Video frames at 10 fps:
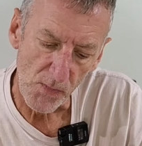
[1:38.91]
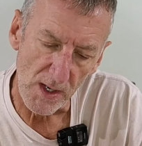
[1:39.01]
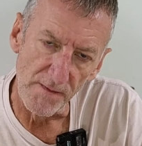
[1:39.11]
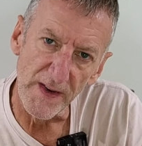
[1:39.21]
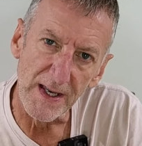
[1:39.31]

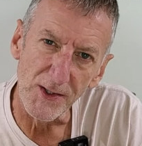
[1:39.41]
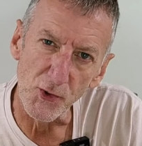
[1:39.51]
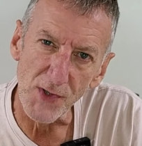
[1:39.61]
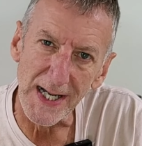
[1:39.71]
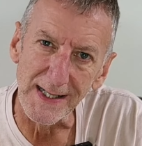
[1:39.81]
your finger
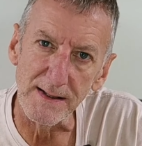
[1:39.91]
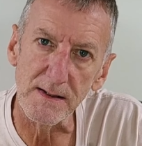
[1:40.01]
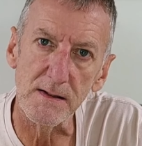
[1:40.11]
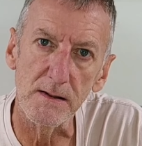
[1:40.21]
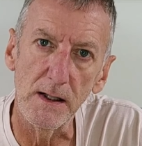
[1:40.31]

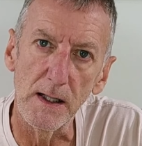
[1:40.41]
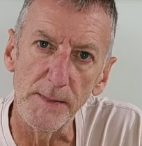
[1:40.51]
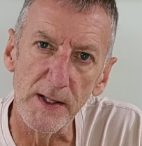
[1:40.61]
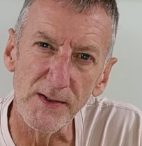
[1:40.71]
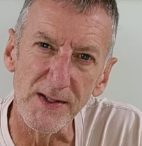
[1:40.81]
drags, uh,
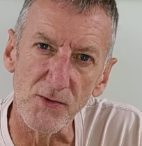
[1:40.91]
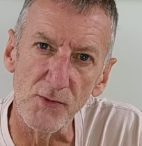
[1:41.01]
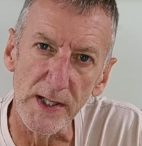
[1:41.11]
because it's,